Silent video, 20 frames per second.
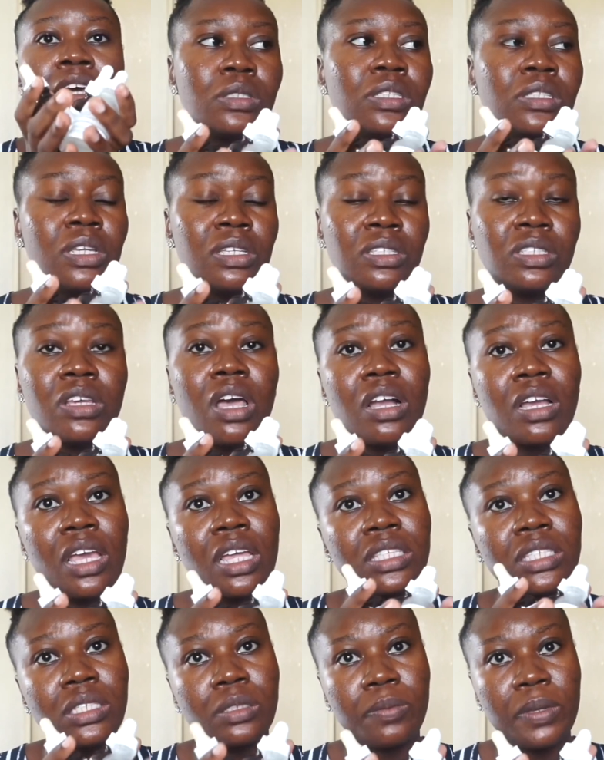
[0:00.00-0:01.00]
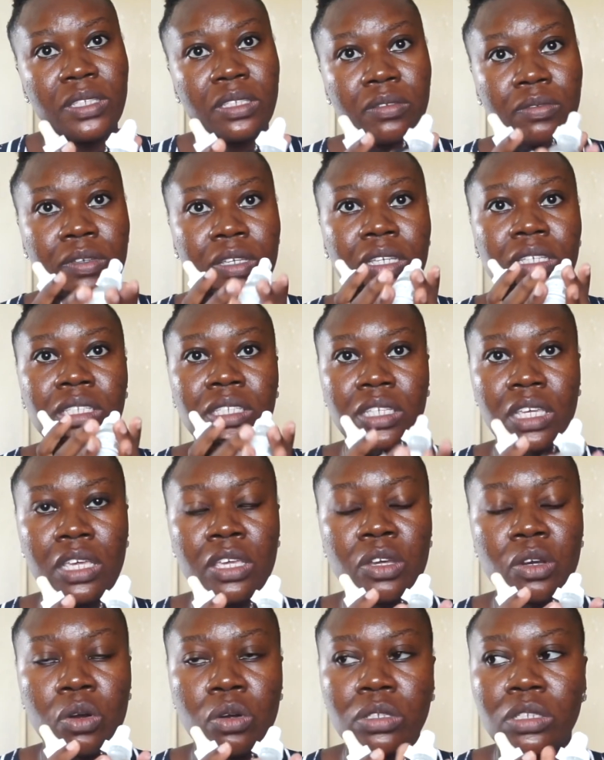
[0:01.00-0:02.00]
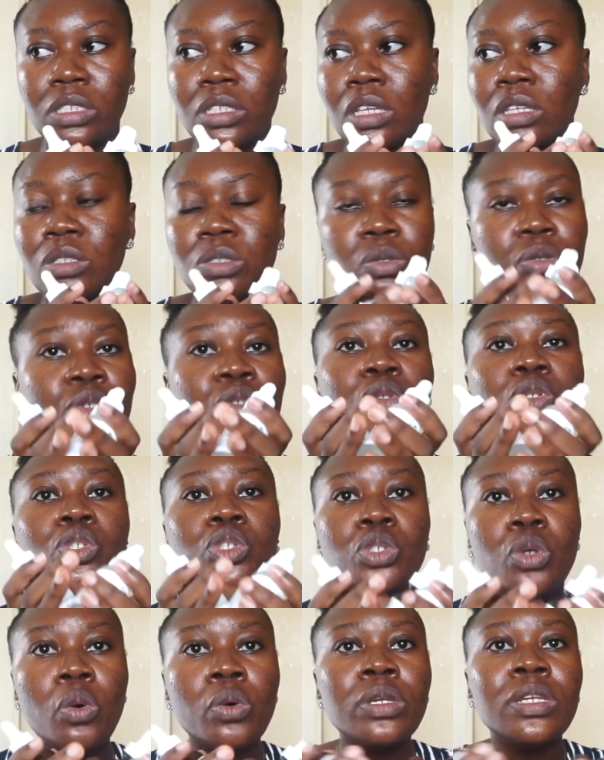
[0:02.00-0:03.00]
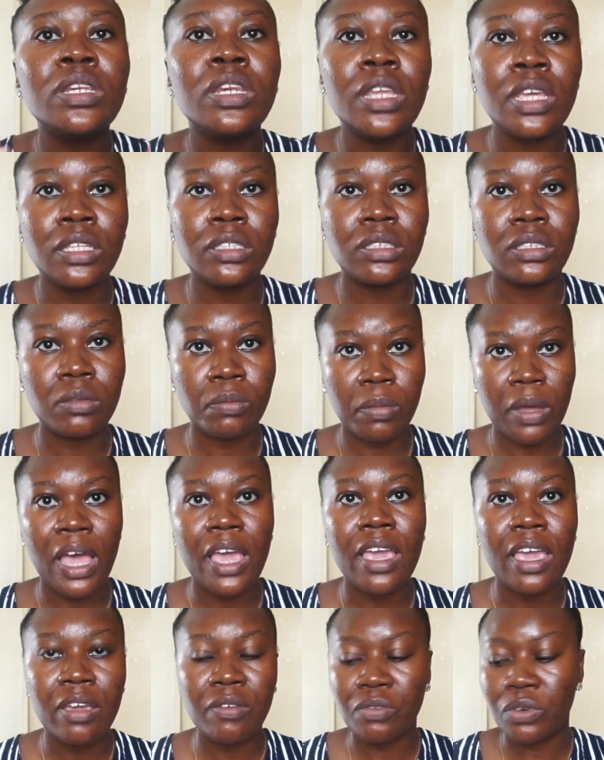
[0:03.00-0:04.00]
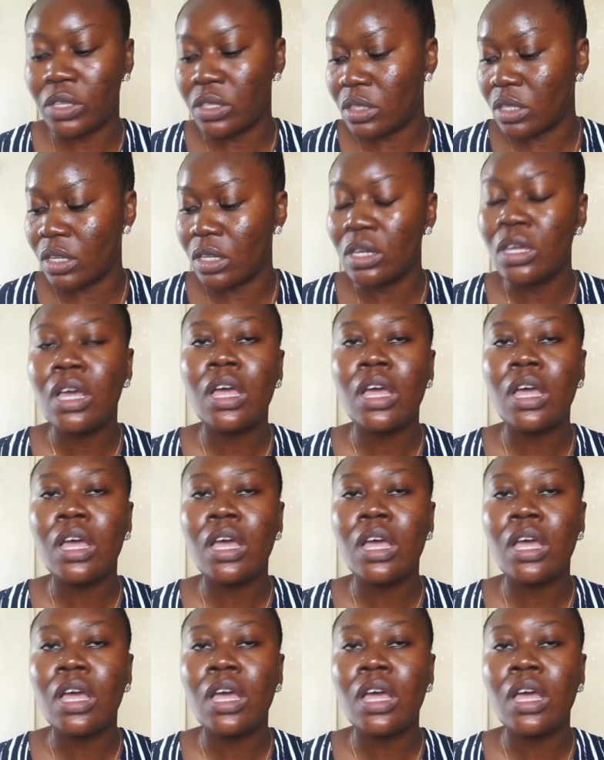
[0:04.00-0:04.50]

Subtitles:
they target specific skin concerns, so you don't need to buy everything.